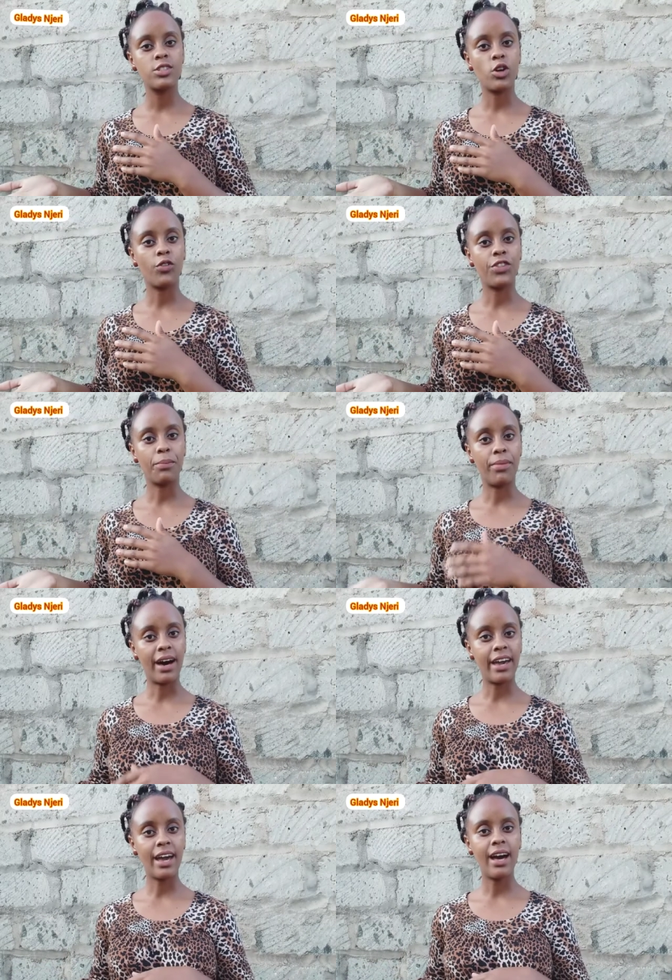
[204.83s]
of the
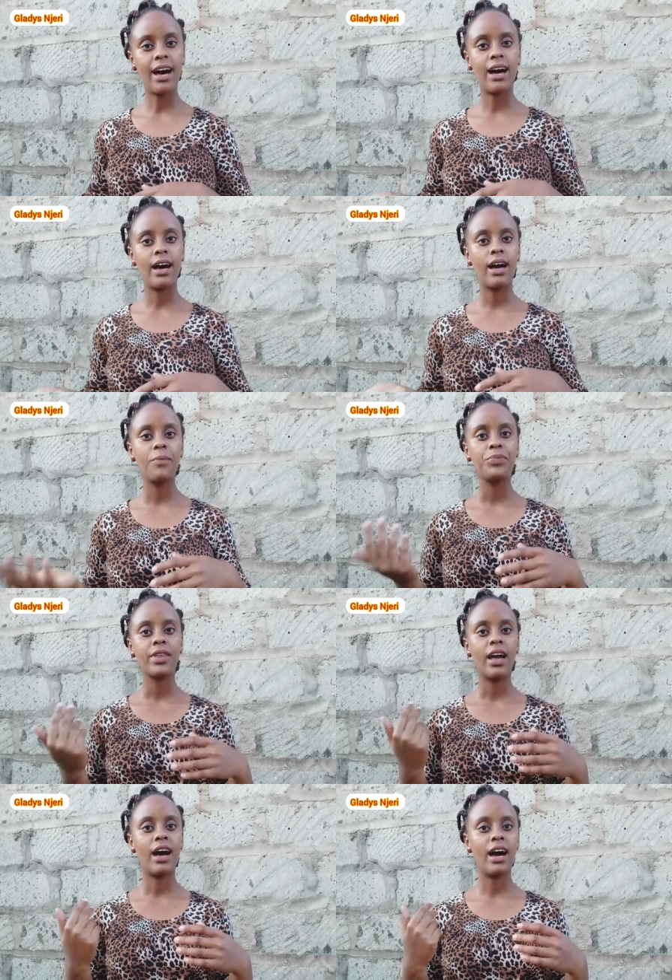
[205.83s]
buyer
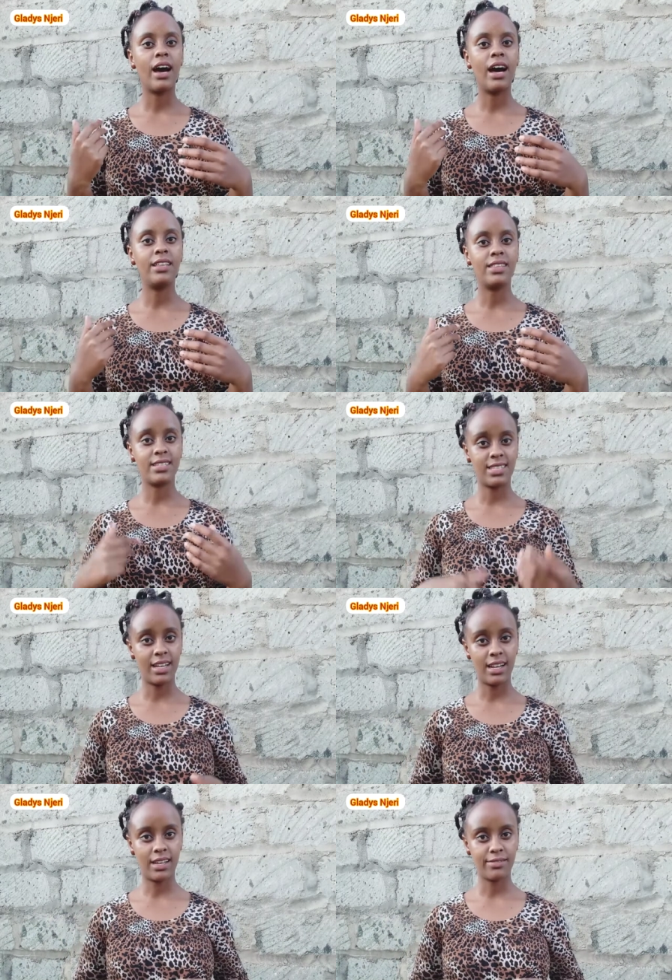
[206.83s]
and the
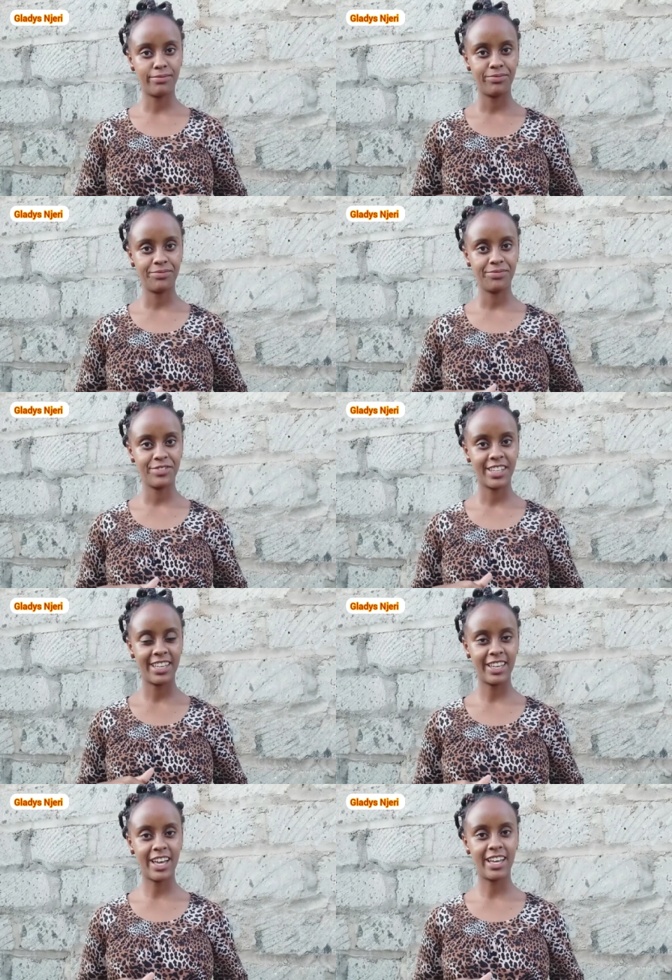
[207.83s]
seller.
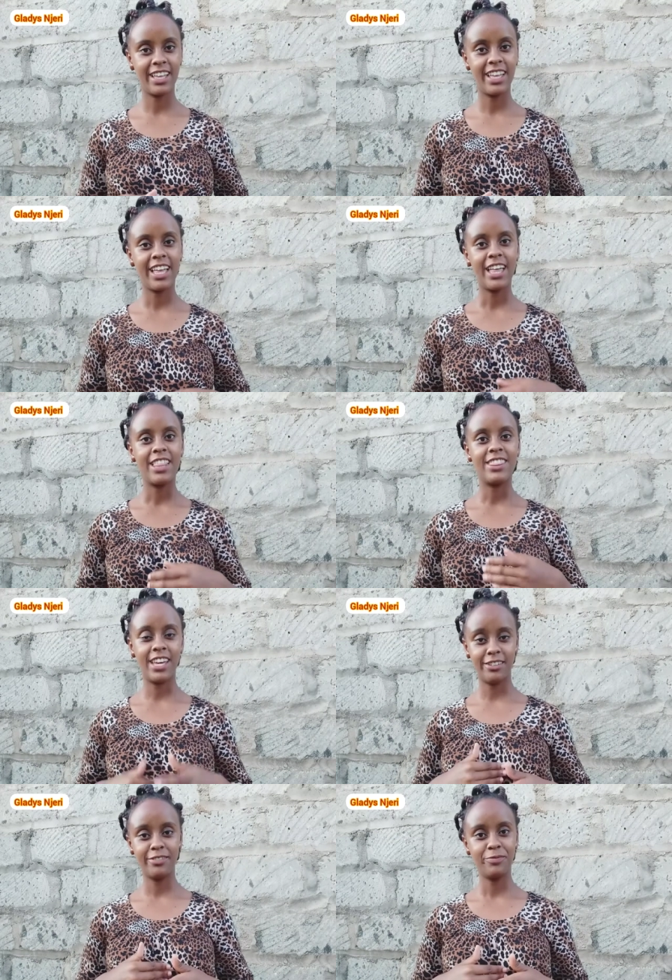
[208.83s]
Yeah.
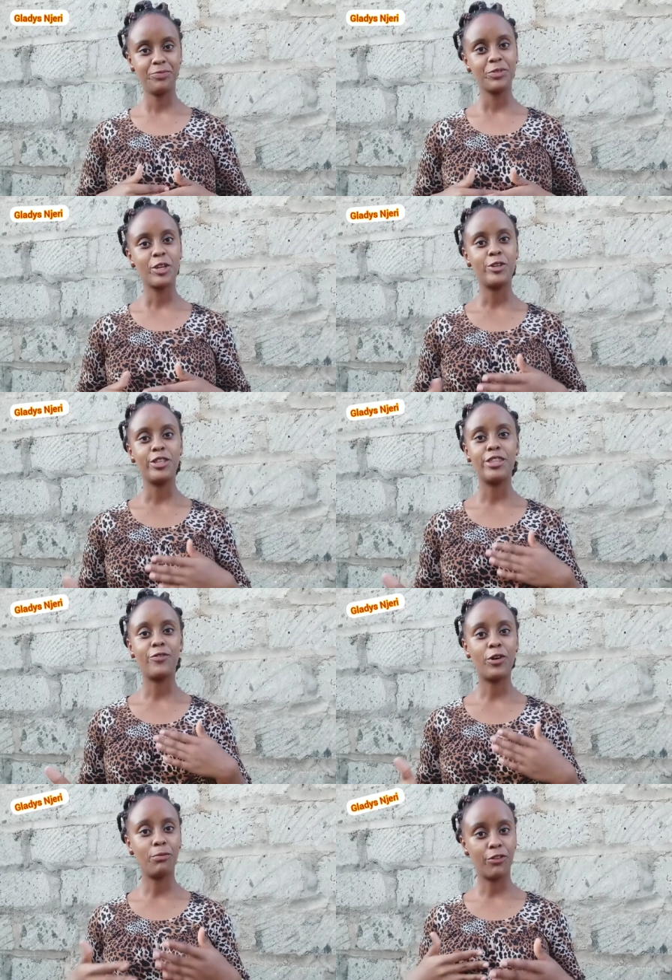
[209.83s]
Then the
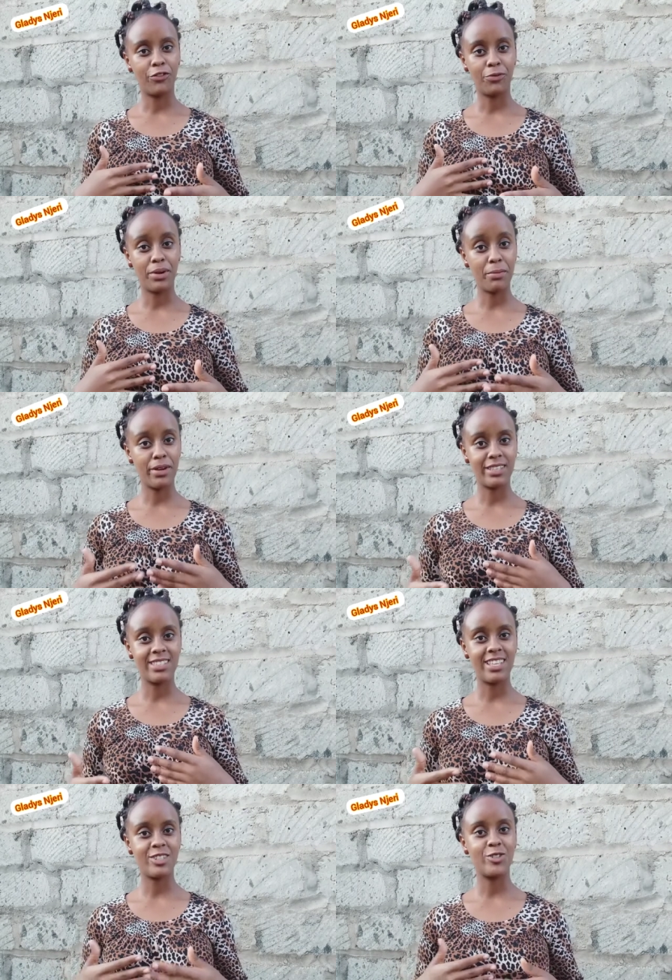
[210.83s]
form of payments
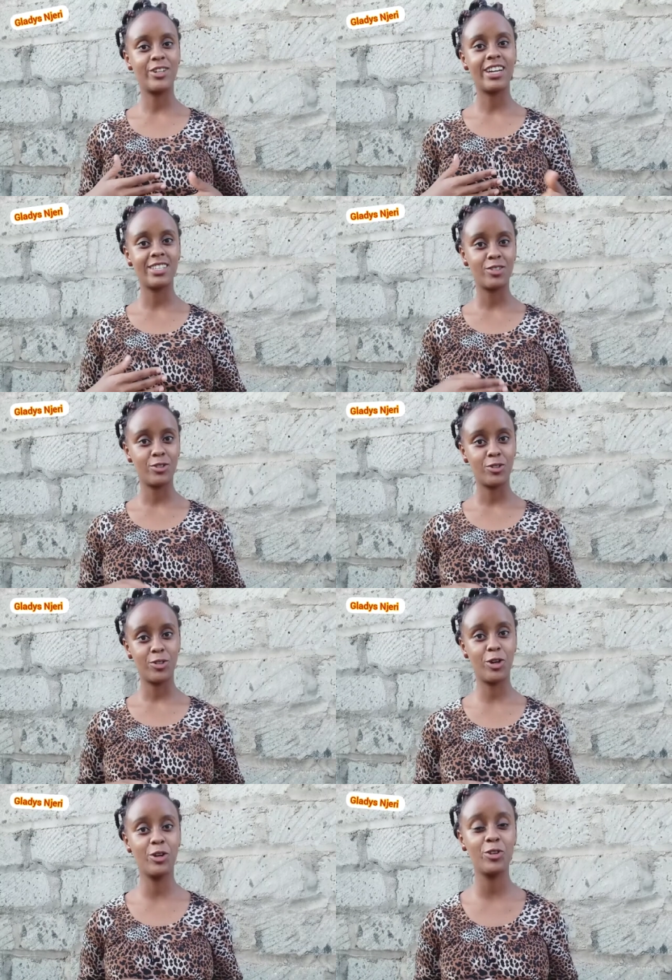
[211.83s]
that you guys
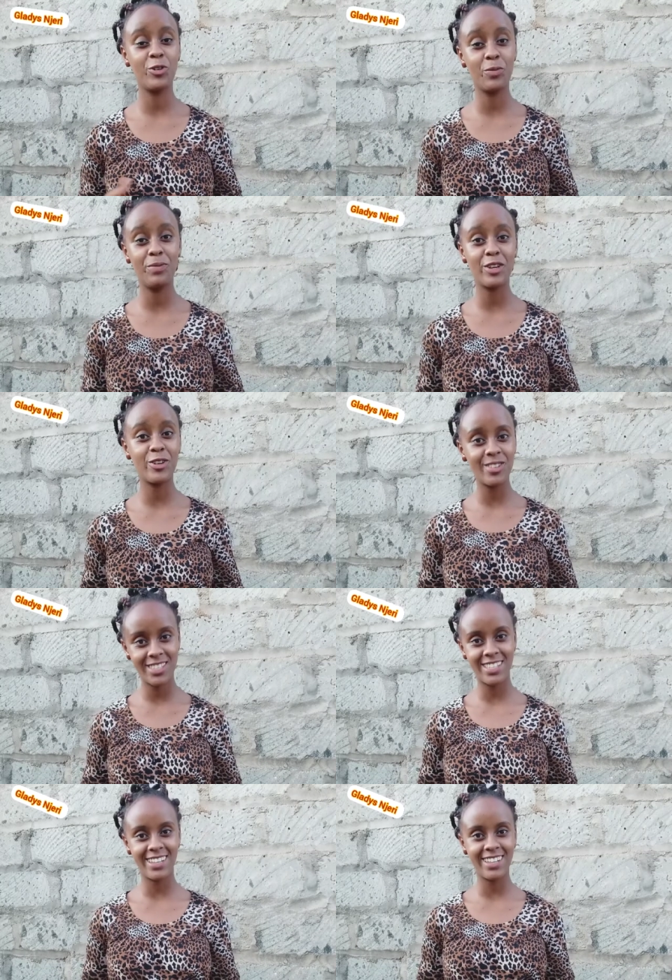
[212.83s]
you'll be
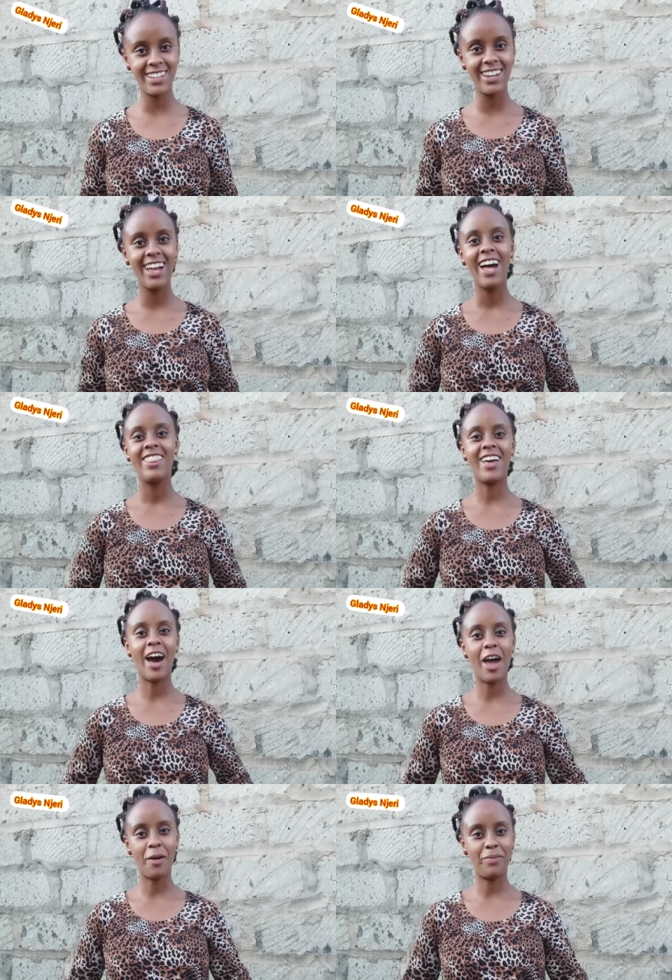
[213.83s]
using, the
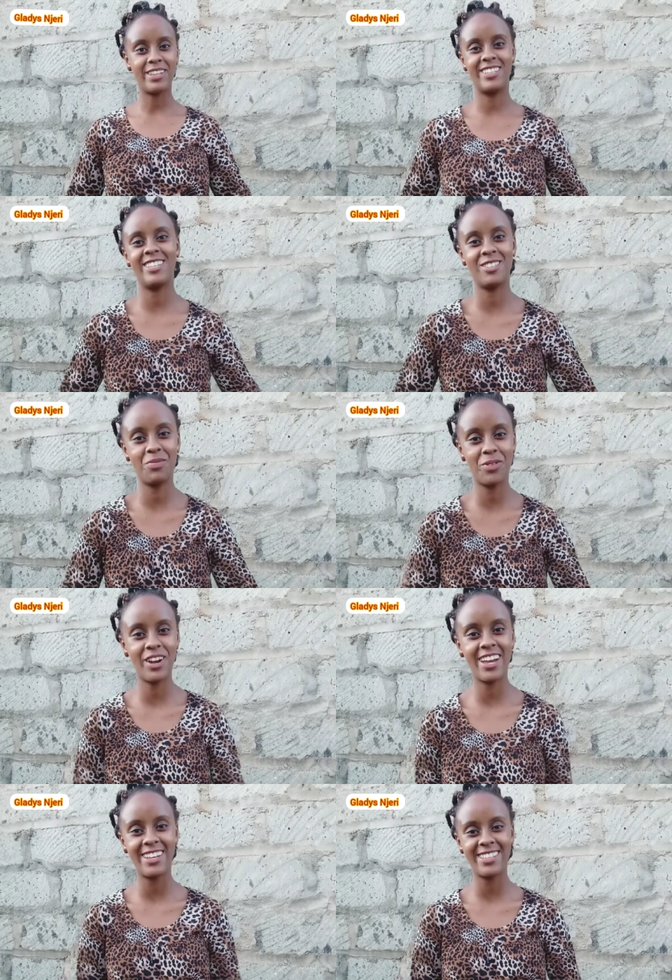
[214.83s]
higher purchase
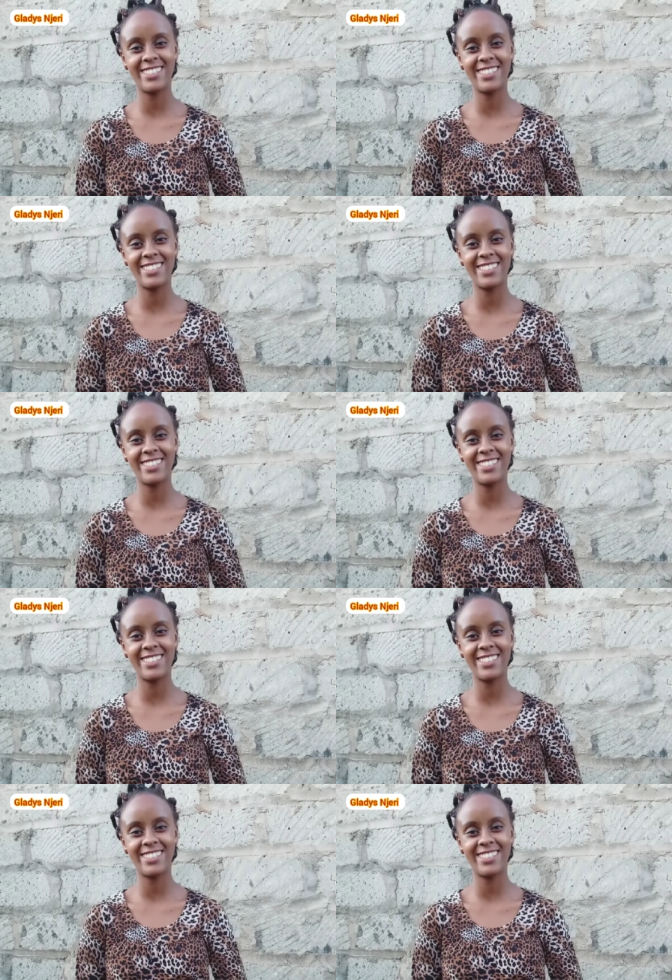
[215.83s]
price.